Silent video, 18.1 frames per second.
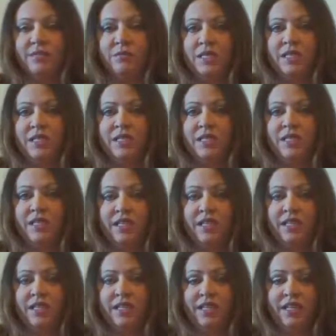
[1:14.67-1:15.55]
I
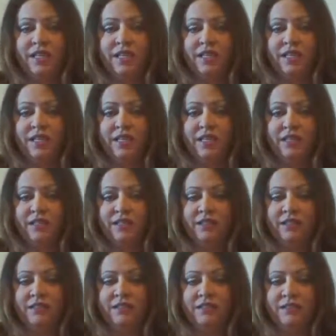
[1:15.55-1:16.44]

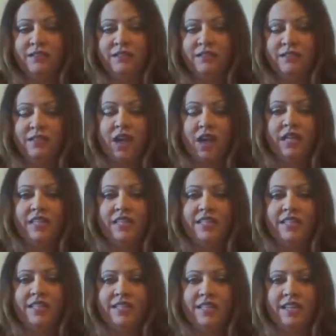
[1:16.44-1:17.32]
mean, God
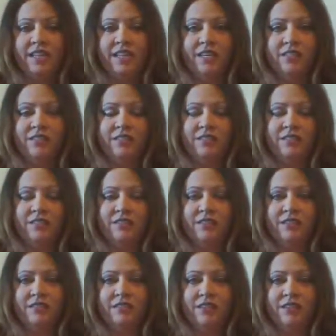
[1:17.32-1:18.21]
and His Son
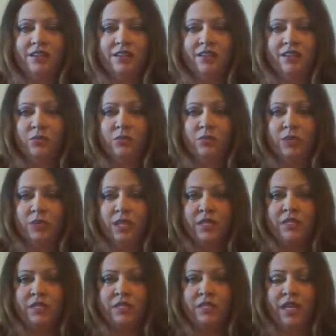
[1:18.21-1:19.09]
are the
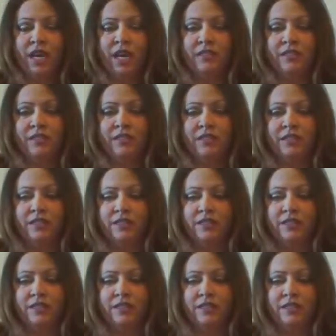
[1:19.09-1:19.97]
ones that
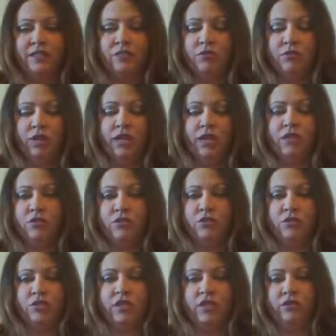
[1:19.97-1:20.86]
grant you
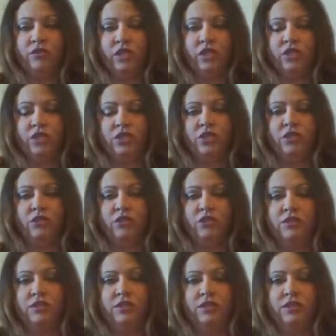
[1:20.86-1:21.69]
your salvation